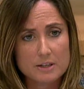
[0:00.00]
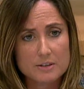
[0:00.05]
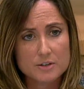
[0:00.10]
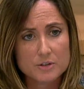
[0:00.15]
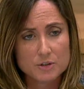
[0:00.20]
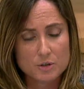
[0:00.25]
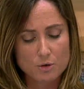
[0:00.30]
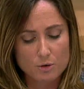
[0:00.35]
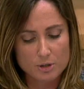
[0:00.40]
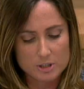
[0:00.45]
and
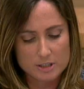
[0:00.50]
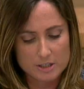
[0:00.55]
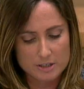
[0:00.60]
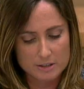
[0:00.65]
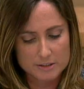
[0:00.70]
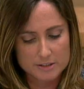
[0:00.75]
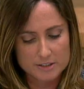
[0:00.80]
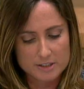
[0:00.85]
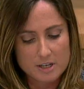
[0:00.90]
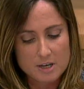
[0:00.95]

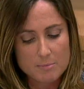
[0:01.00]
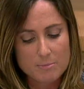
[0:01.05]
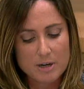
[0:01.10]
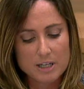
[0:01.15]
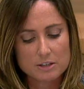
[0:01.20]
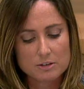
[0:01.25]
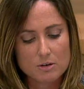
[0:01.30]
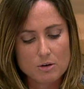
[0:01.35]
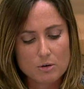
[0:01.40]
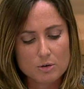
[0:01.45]
soldiers,
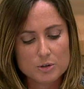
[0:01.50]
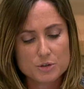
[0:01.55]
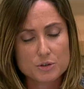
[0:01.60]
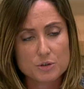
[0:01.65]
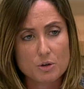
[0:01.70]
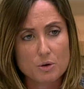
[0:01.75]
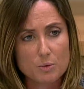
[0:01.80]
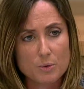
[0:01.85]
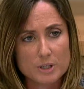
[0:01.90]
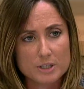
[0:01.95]
but
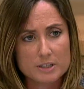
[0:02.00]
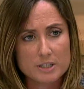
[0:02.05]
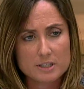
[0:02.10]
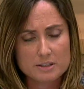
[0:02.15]
also with